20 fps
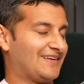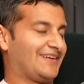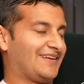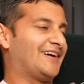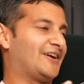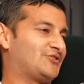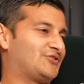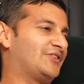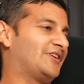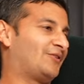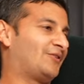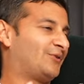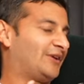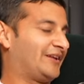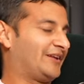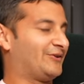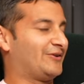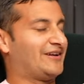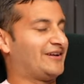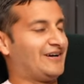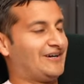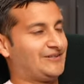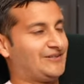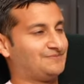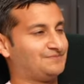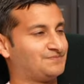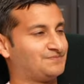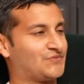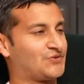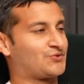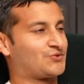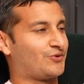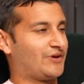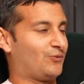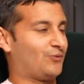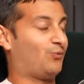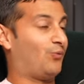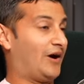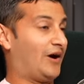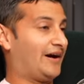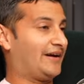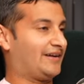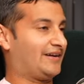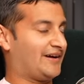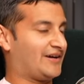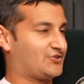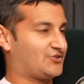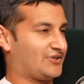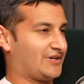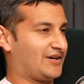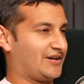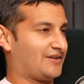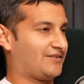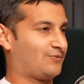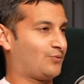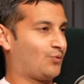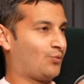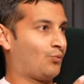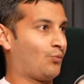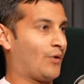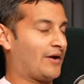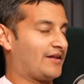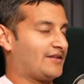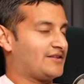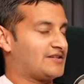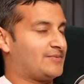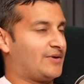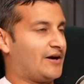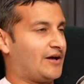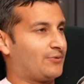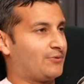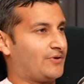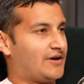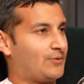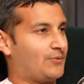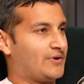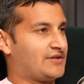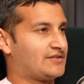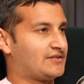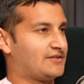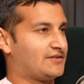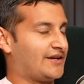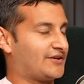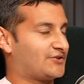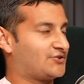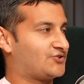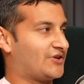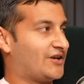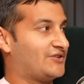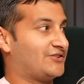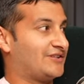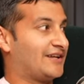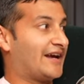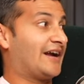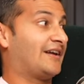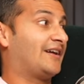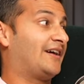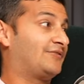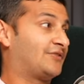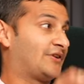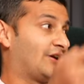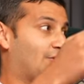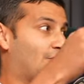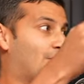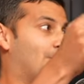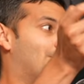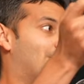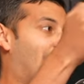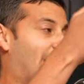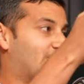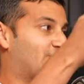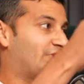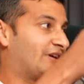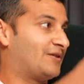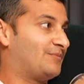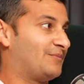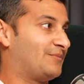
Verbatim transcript: actually a really good um, story why I actually kind of went on this pathway. I went to exchange in Canada. I have to go backtrack a